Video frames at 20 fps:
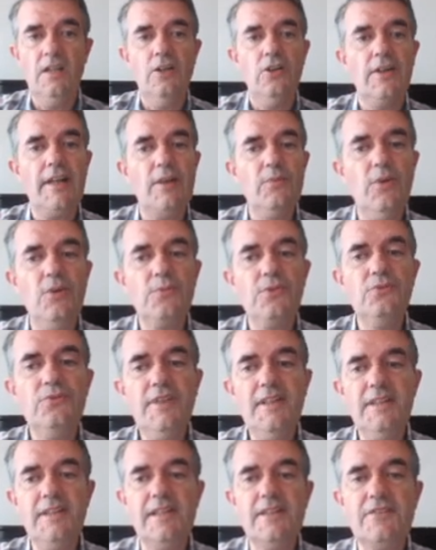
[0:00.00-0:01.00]
Okay, what we're
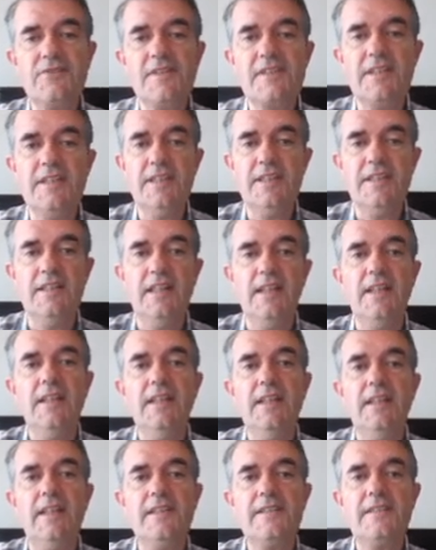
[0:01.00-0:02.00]
really interested in
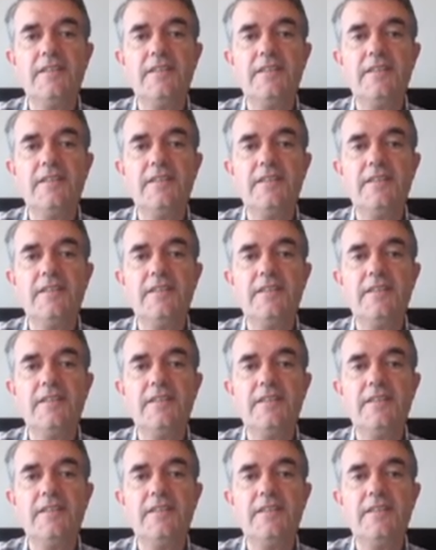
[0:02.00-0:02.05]
is